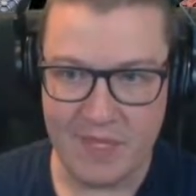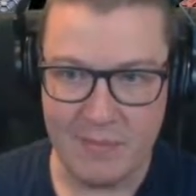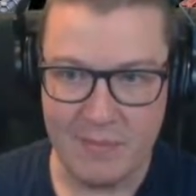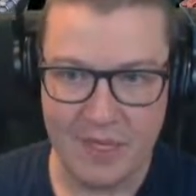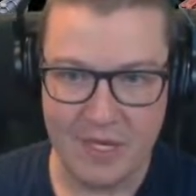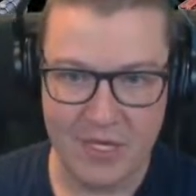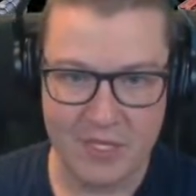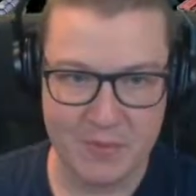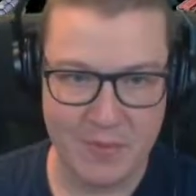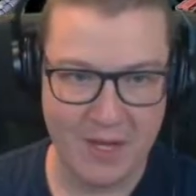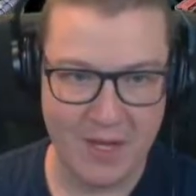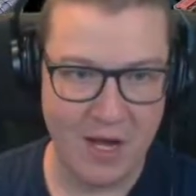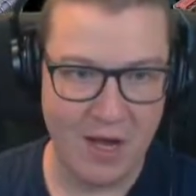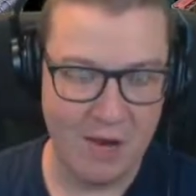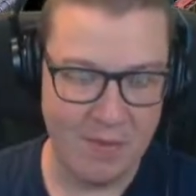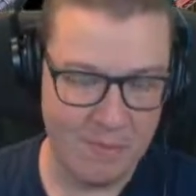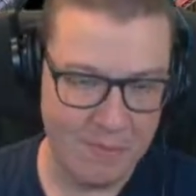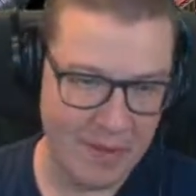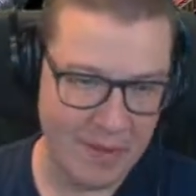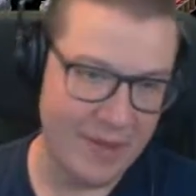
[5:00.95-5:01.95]
because we
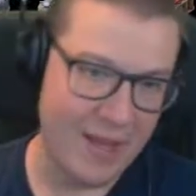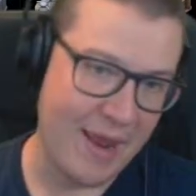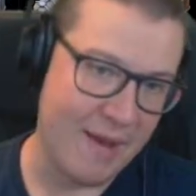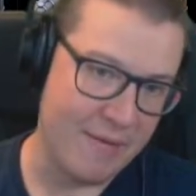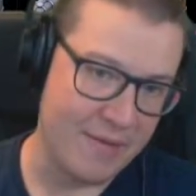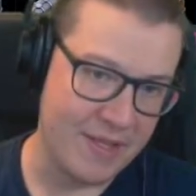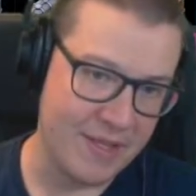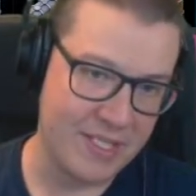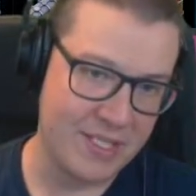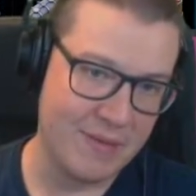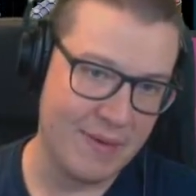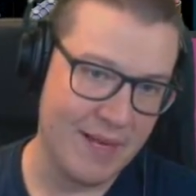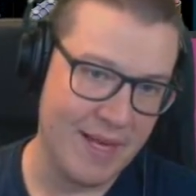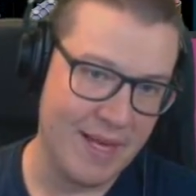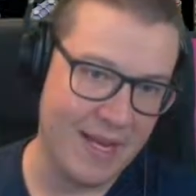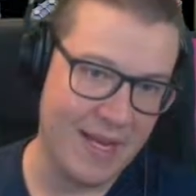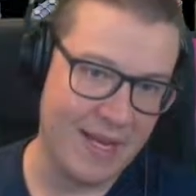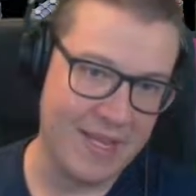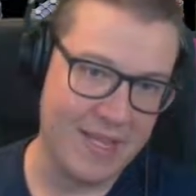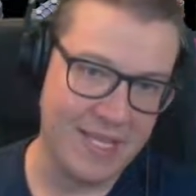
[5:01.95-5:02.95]
can't build out this way.
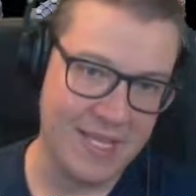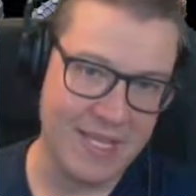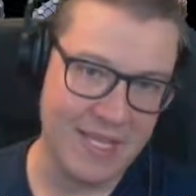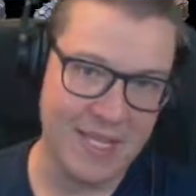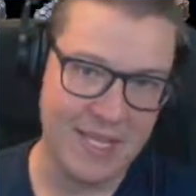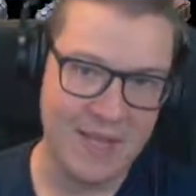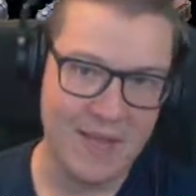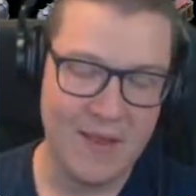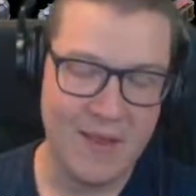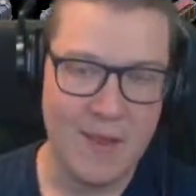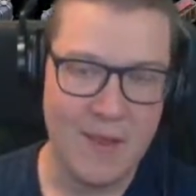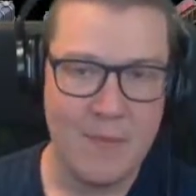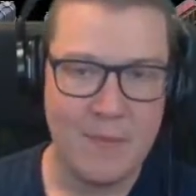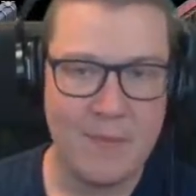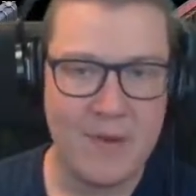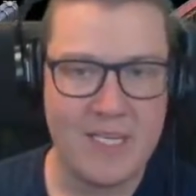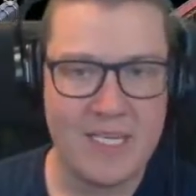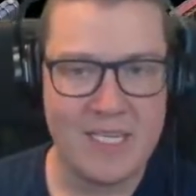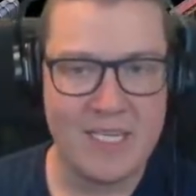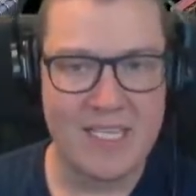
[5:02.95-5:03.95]
And I think
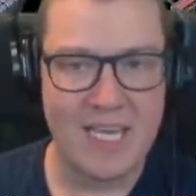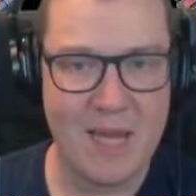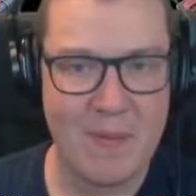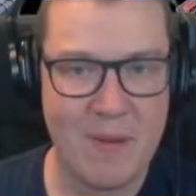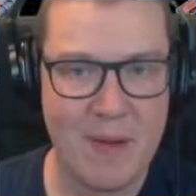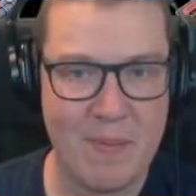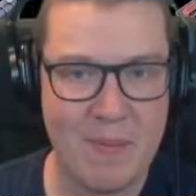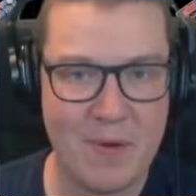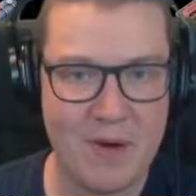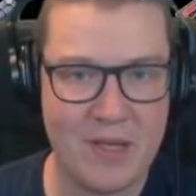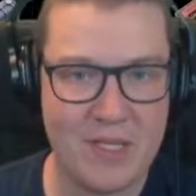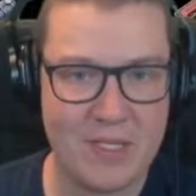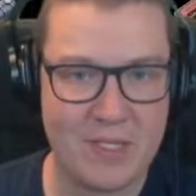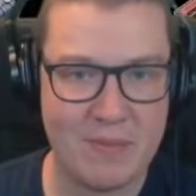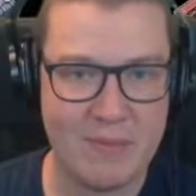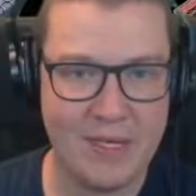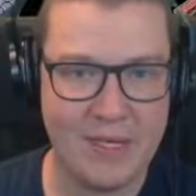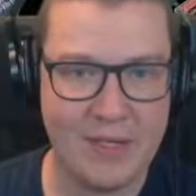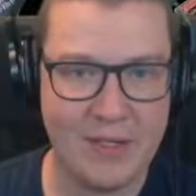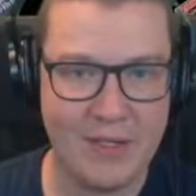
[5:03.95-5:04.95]
we did about putting
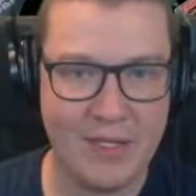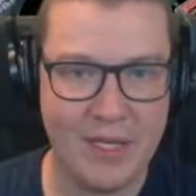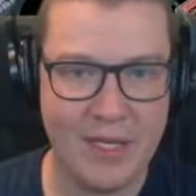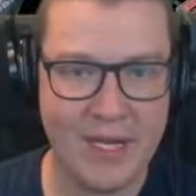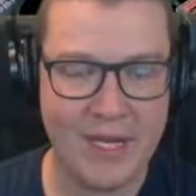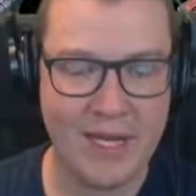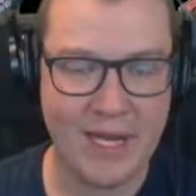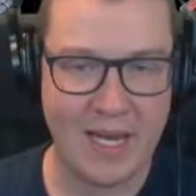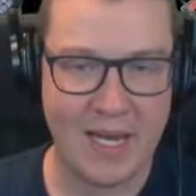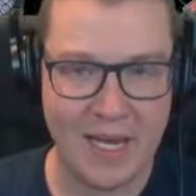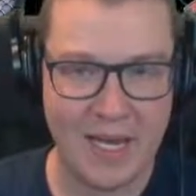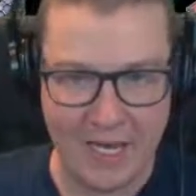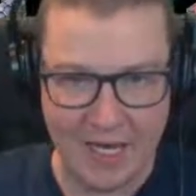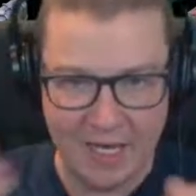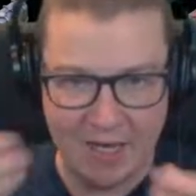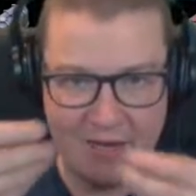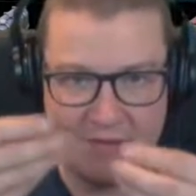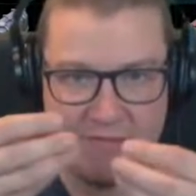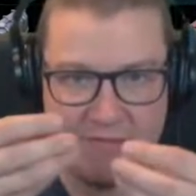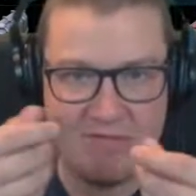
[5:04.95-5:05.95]
some little like
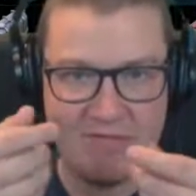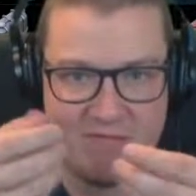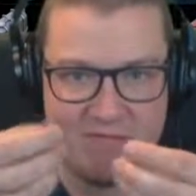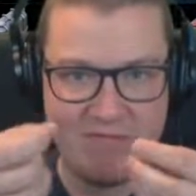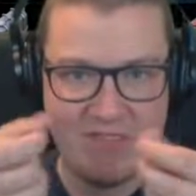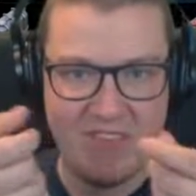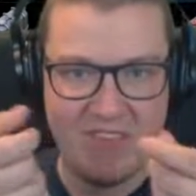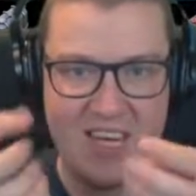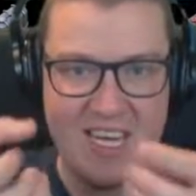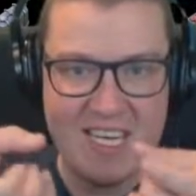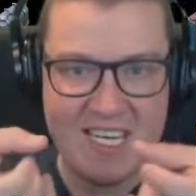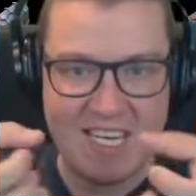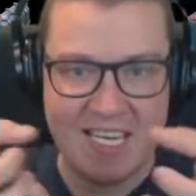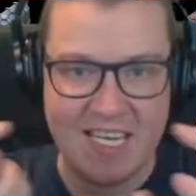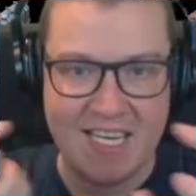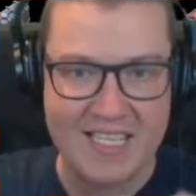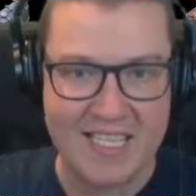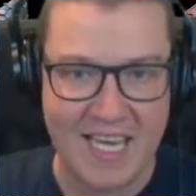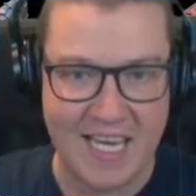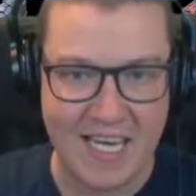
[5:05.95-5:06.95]
feeding,
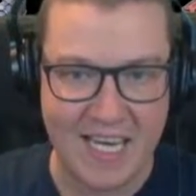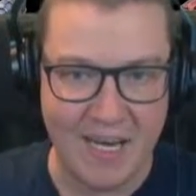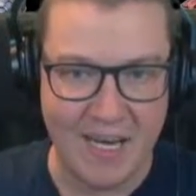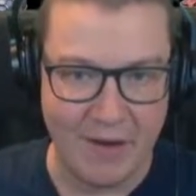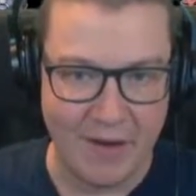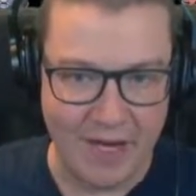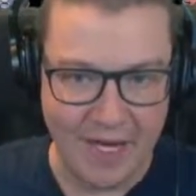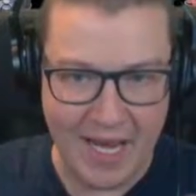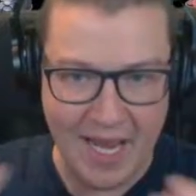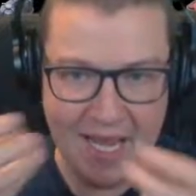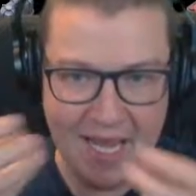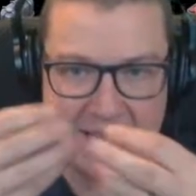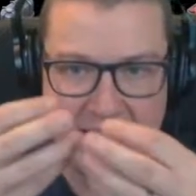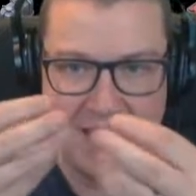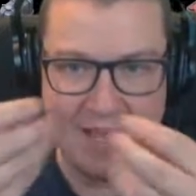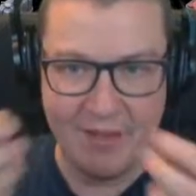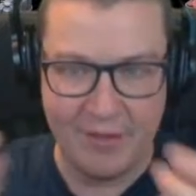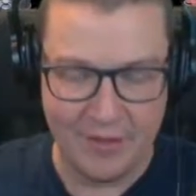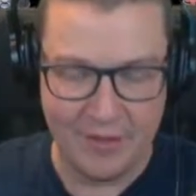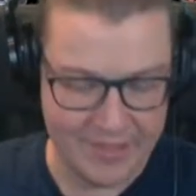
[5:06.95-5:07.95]
like
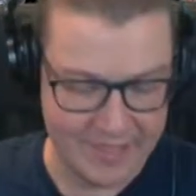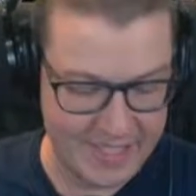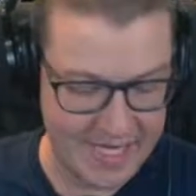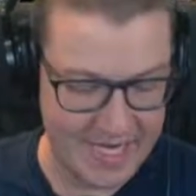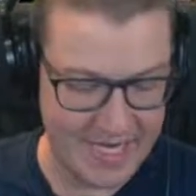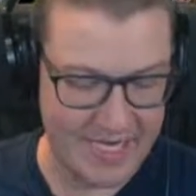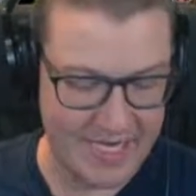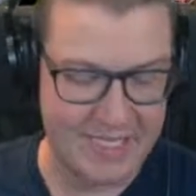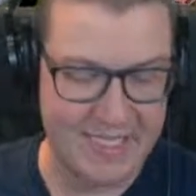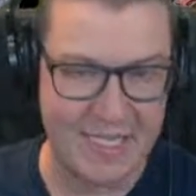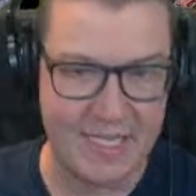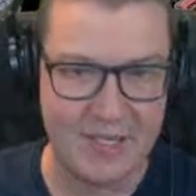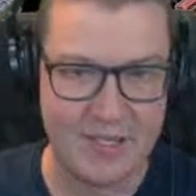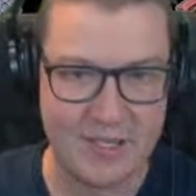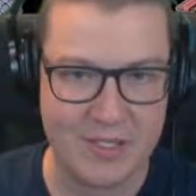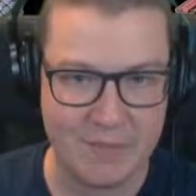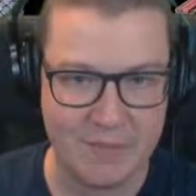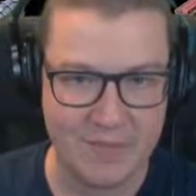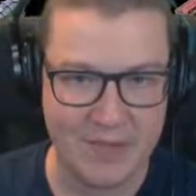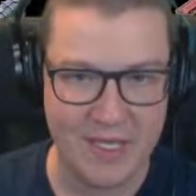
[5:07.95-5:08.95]
handheld tanks in or
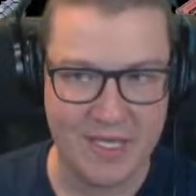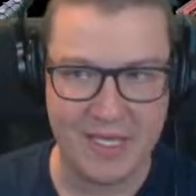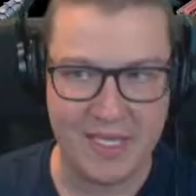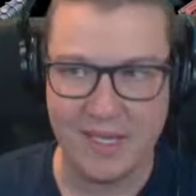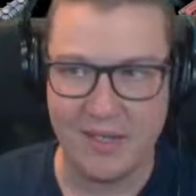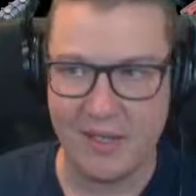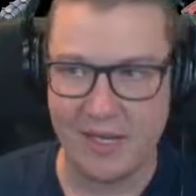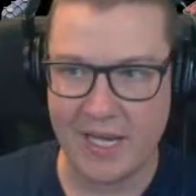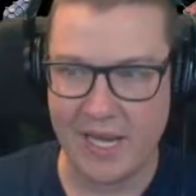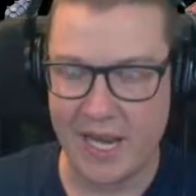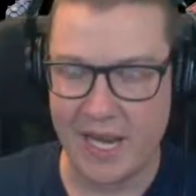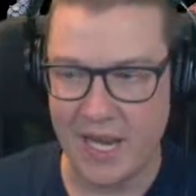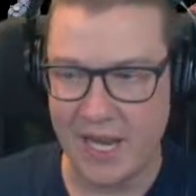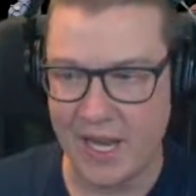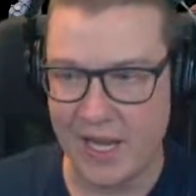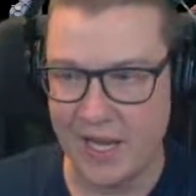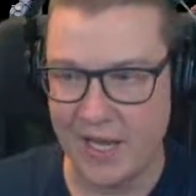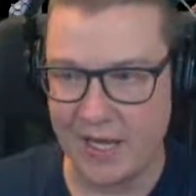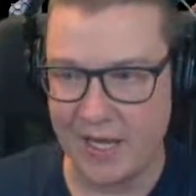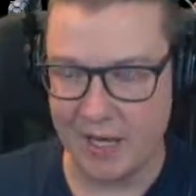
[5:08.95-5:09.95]
something. Like
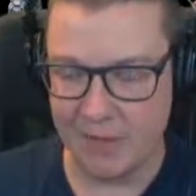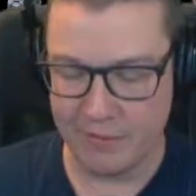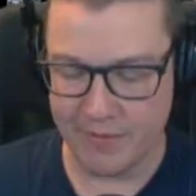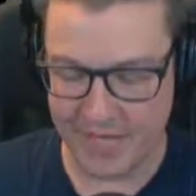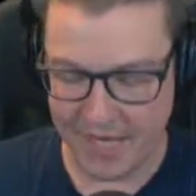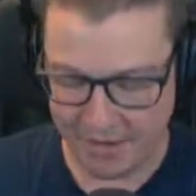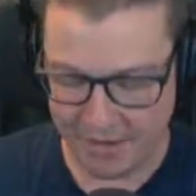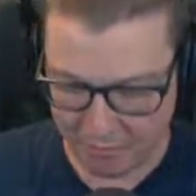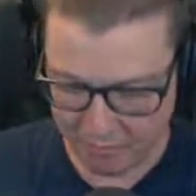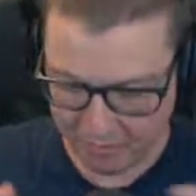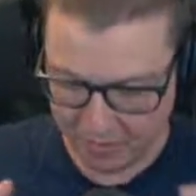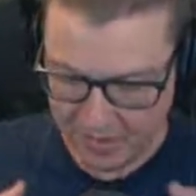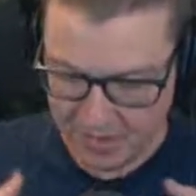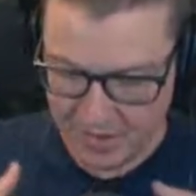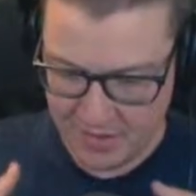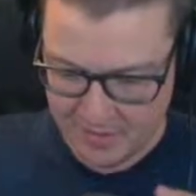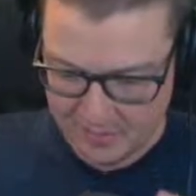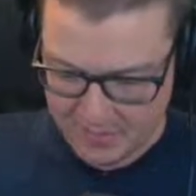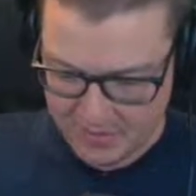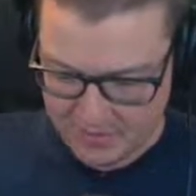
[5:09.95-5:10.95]
you would have
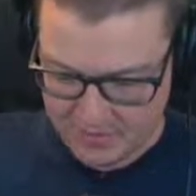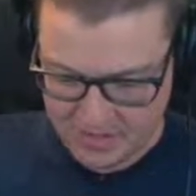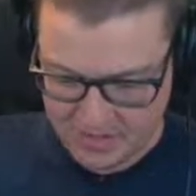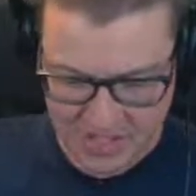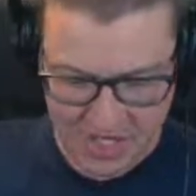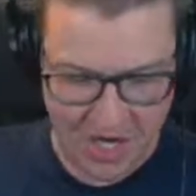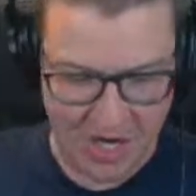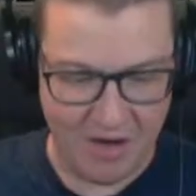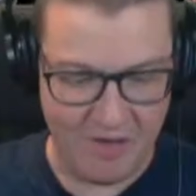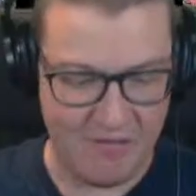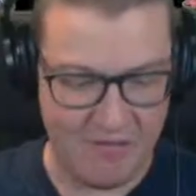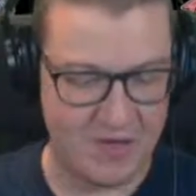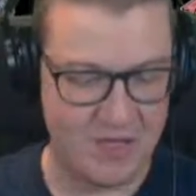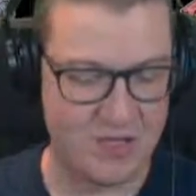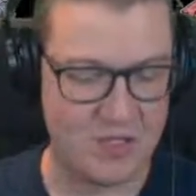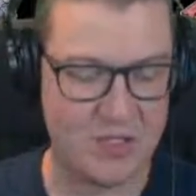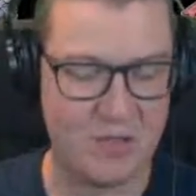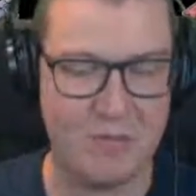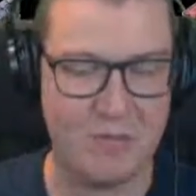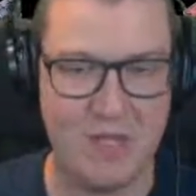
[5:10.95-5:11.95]
some starfish
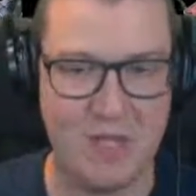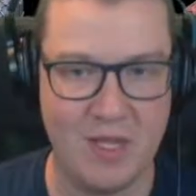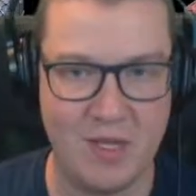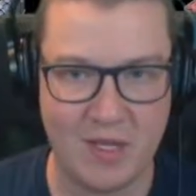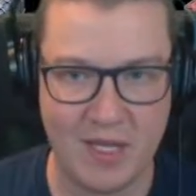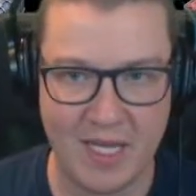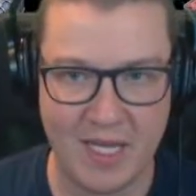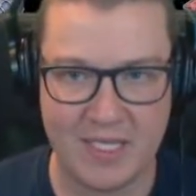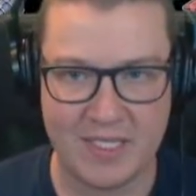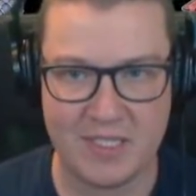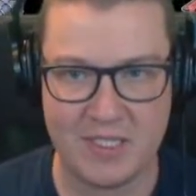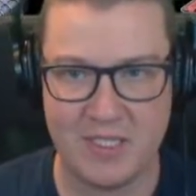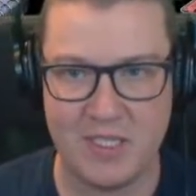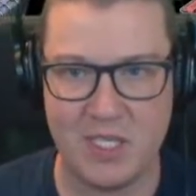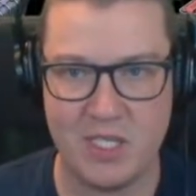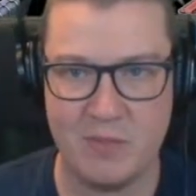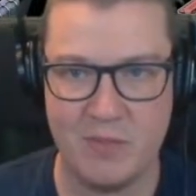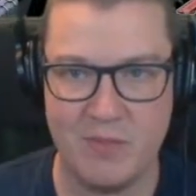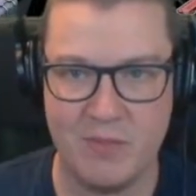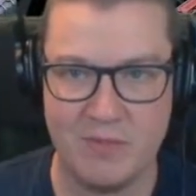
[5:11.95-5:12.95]
or something that kids can
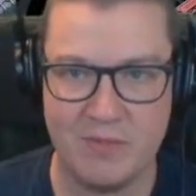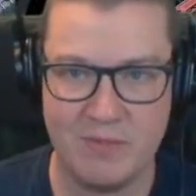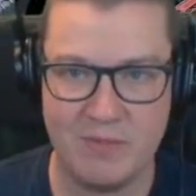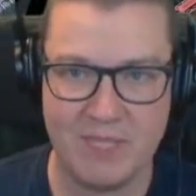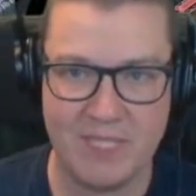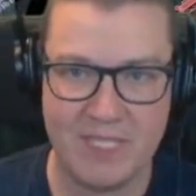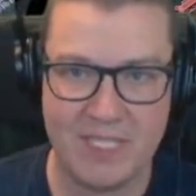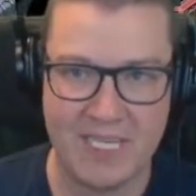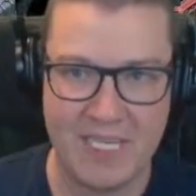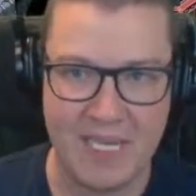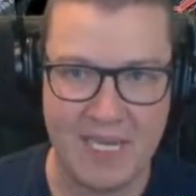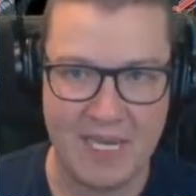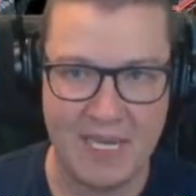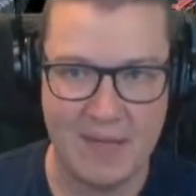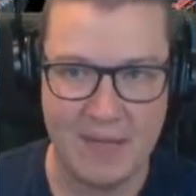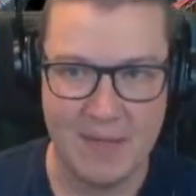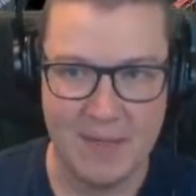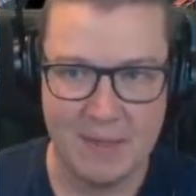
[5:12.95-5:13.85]
come and see.